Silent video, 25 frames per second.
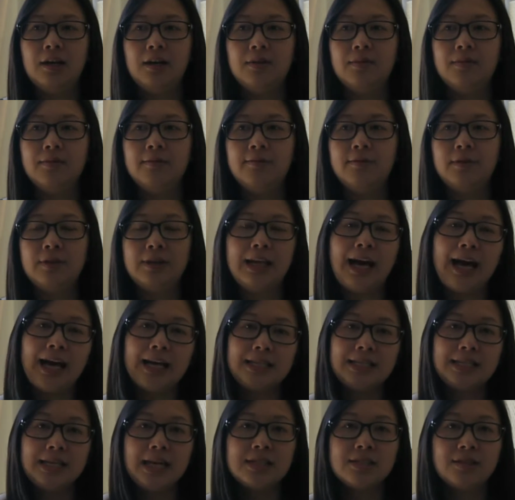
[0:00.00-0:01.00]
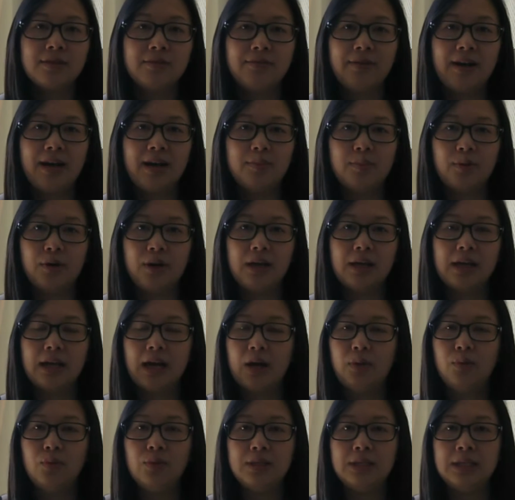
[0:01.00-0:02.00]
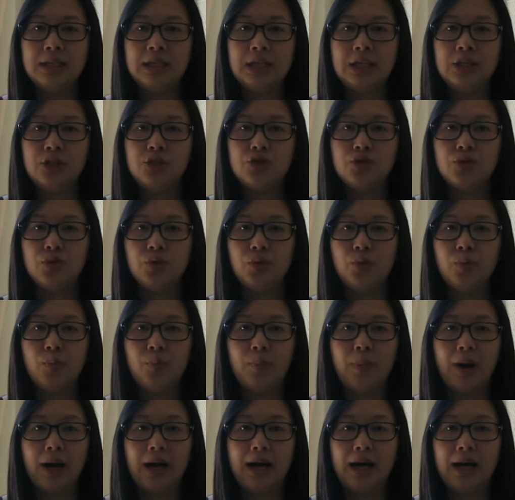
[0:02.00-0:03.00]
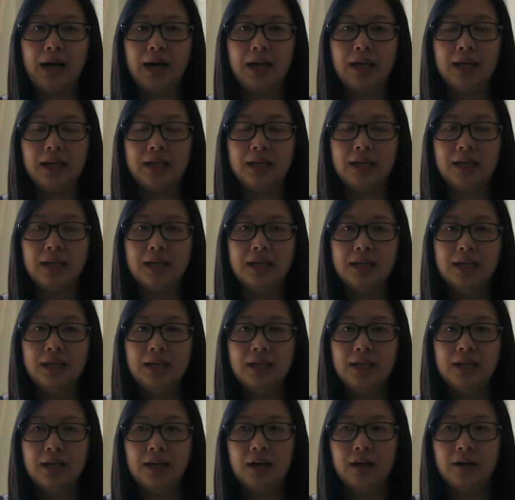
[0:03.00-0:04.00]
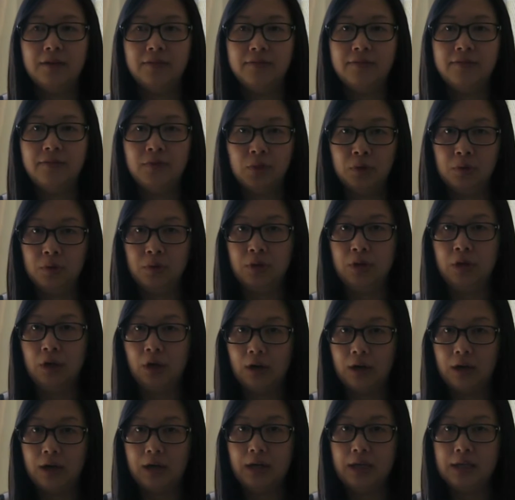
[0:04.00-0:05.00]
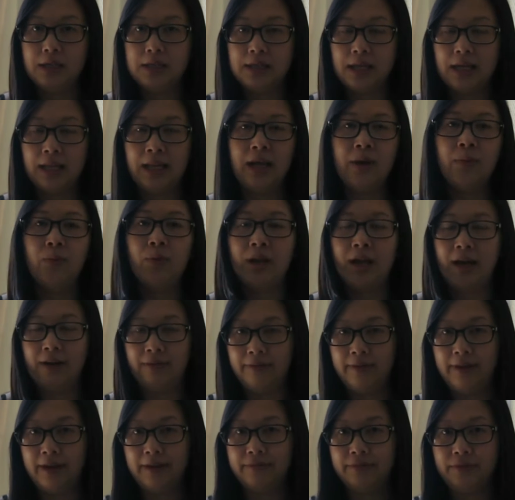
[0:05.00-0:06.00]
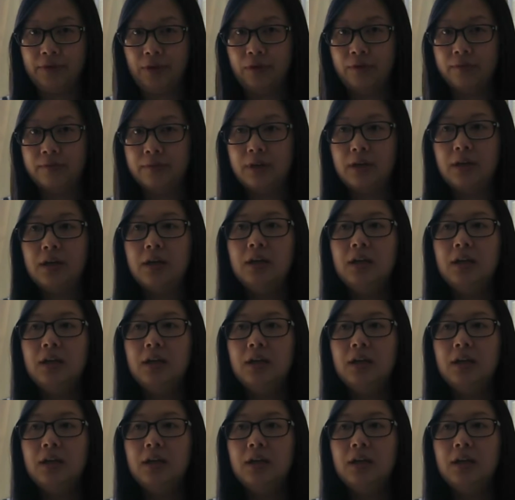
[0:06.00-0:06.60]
for that size of fabric, I would need to buy a full yard, and I would have leftover.